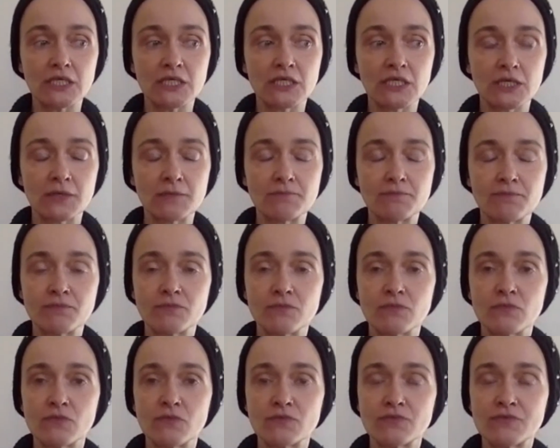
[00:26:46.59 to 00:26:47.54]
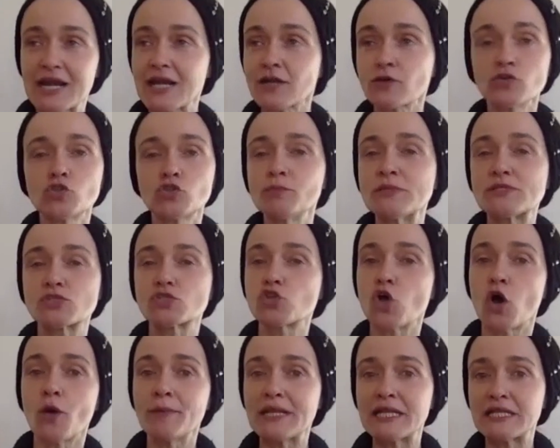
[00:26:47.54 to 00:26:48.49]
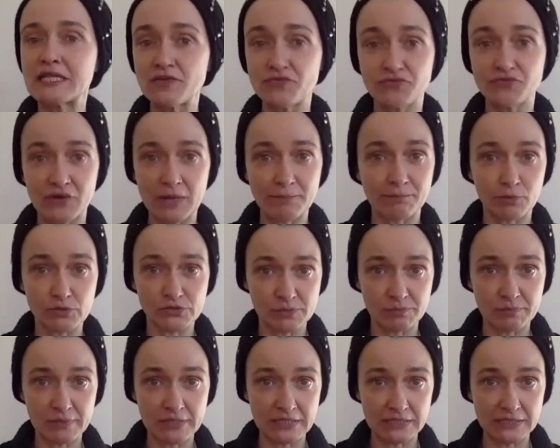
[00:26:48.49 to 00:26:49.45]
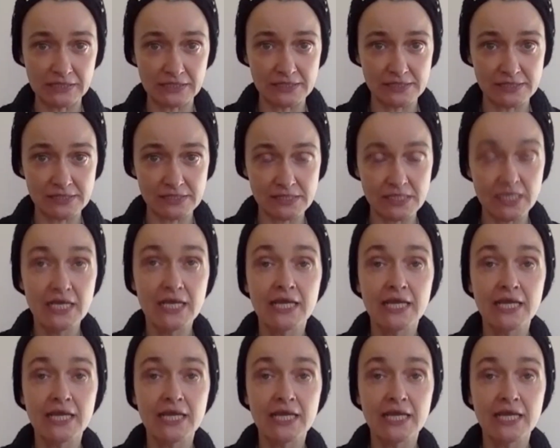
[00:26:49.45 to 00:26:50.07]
there are going to be so many different possibilities.